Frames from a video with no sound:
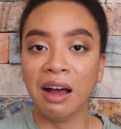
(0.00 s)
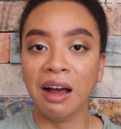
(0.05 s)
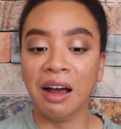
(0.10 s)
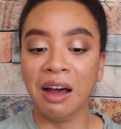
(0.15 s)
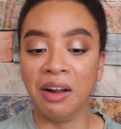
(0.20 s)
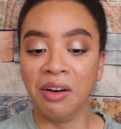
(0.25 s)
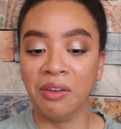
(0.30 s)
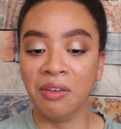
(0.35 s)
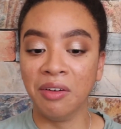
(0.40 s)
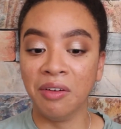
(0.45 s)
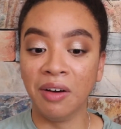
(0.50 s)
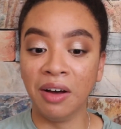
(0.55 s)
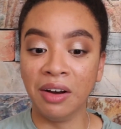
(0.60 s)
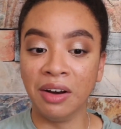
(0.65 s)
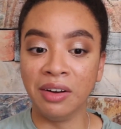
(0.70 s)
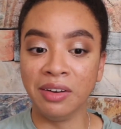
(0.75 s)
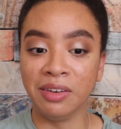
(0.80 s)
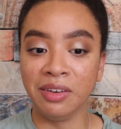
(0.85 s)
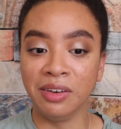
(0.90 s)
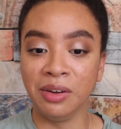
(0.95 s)
don't know how
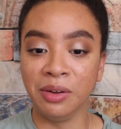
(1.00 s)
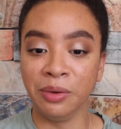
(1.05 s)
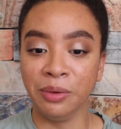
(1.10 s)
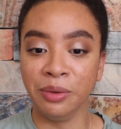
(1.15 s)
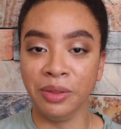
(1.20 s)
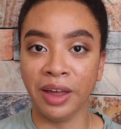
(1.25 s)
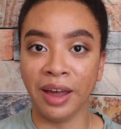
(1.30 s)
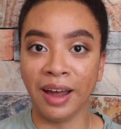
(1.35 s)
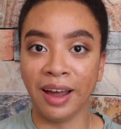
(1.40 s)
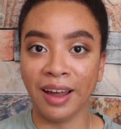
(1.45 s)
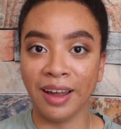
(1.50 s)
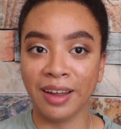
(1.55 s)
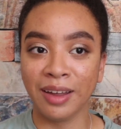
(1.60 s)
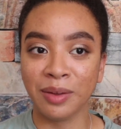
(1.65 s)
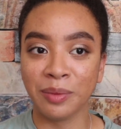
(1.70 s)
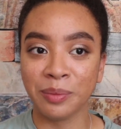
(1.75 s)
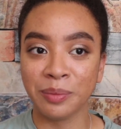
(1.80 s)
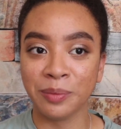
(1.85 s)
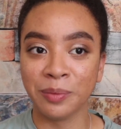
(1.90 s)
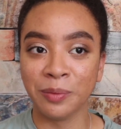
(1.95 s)
to do that.
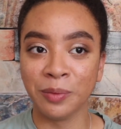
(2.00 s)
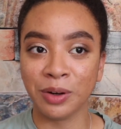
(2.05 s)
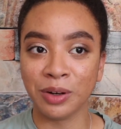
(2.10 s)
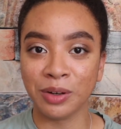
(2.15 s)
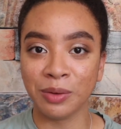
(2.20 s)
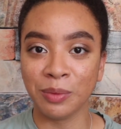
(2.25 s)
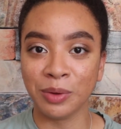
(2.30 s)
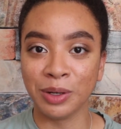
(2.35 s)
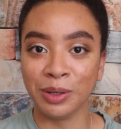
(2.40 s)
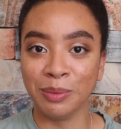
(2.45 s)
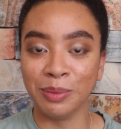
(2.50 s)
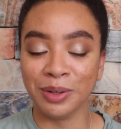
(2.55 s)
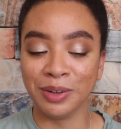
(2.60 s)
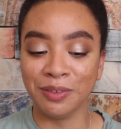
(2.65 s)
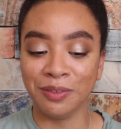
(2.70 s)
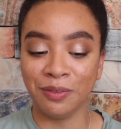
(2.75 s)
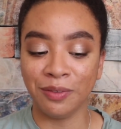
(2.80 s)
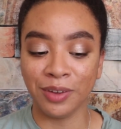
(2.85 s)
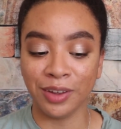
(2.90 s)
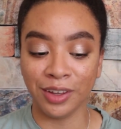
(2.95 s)
What do you mean
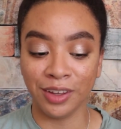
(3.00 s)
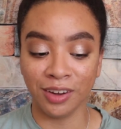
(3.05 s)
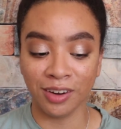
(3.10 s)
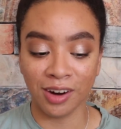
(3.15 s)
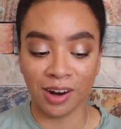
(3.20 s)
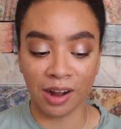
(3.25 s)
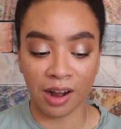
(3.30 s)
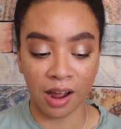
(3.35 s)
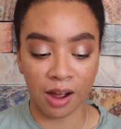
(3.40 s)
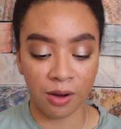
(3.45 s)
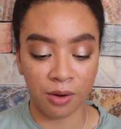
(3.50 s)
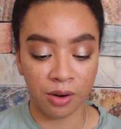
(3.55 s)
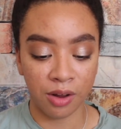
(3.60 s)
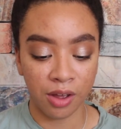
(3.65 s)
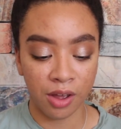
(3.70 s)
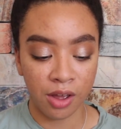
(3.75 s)
figure it out?